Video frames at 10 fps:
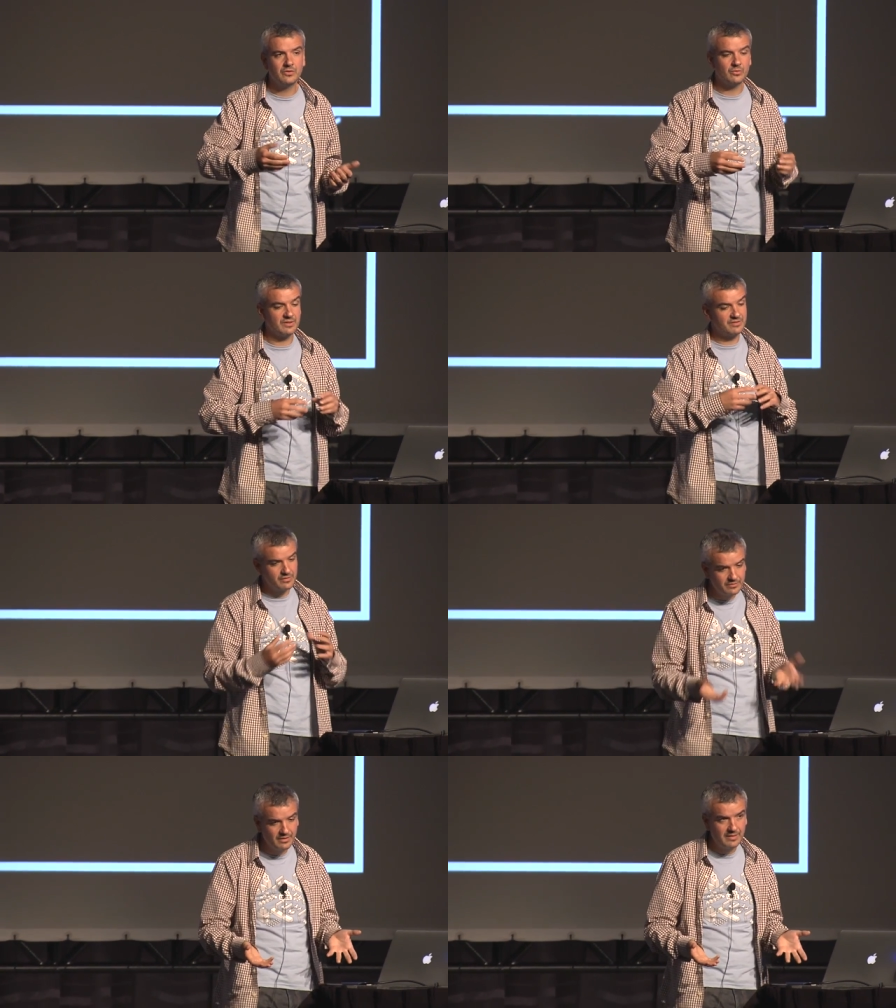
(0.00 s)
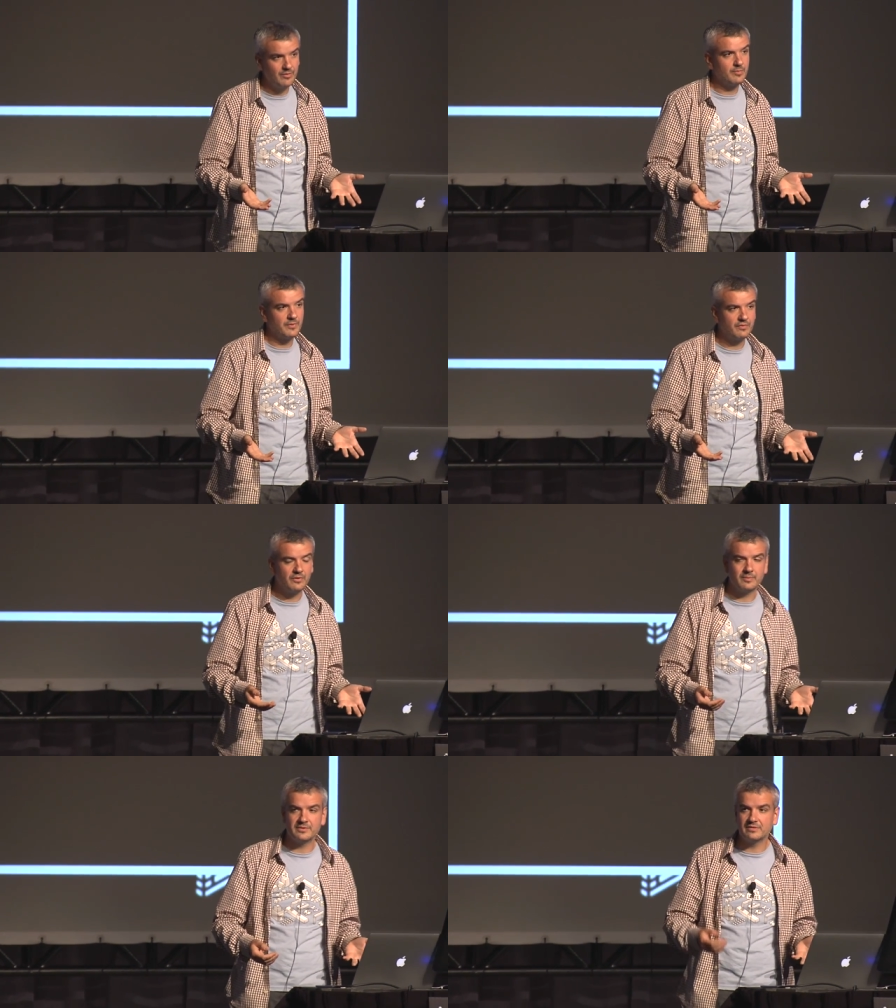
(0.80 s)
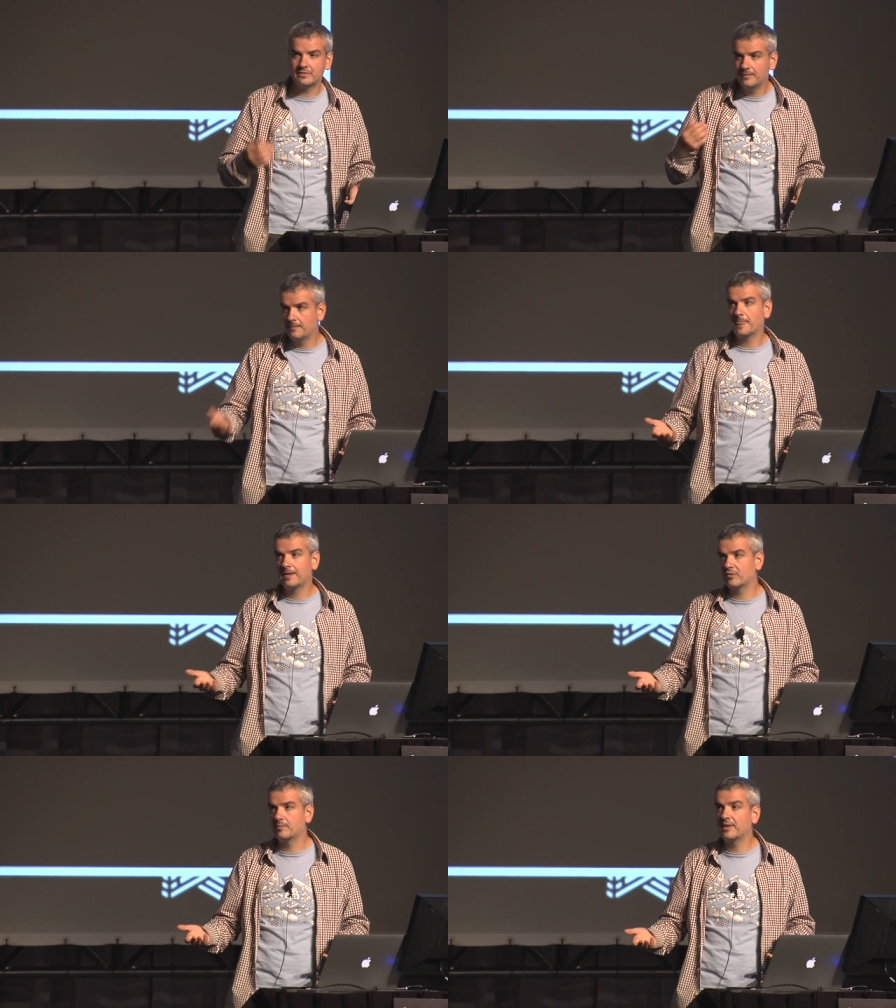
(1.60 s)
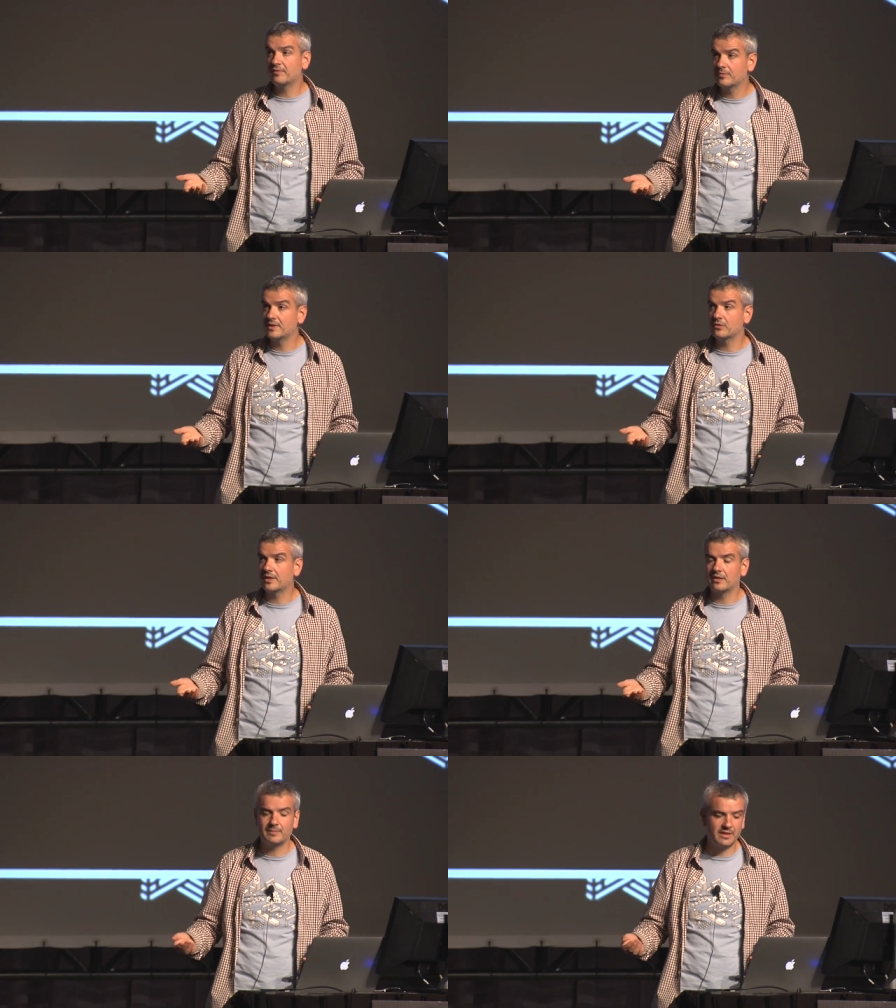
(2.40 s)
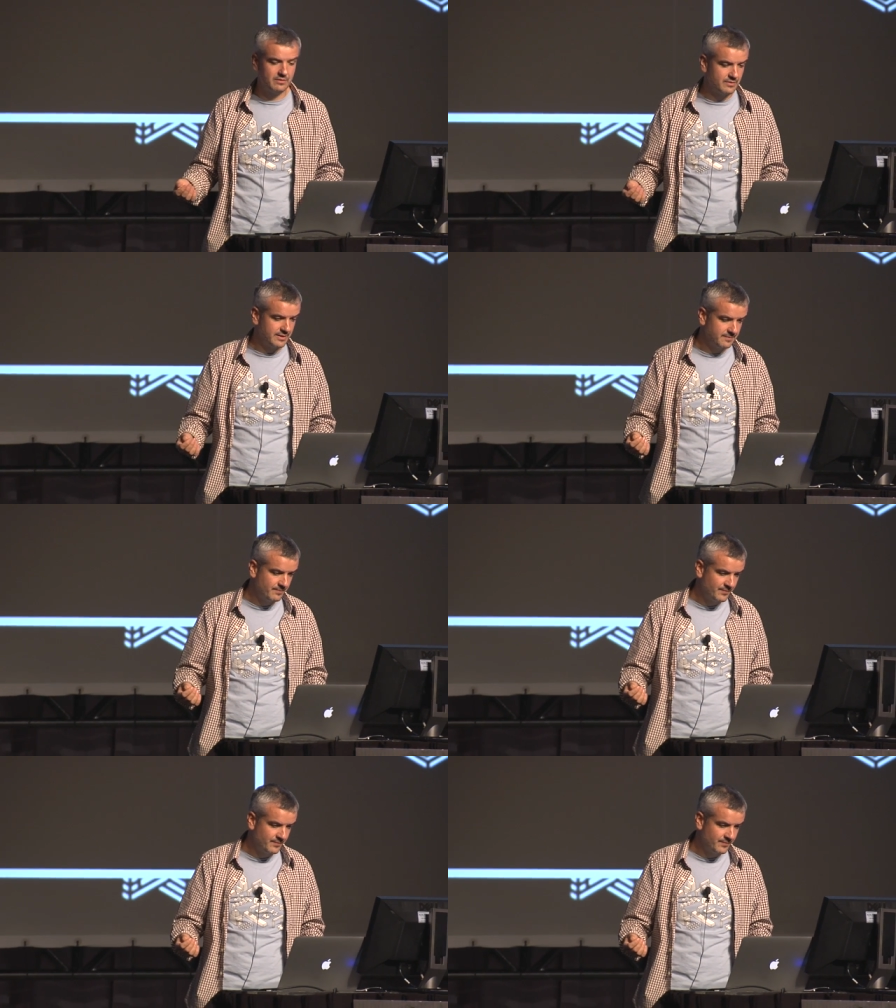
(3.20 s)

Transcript: to a certain level of performance for the platform that you care about, right?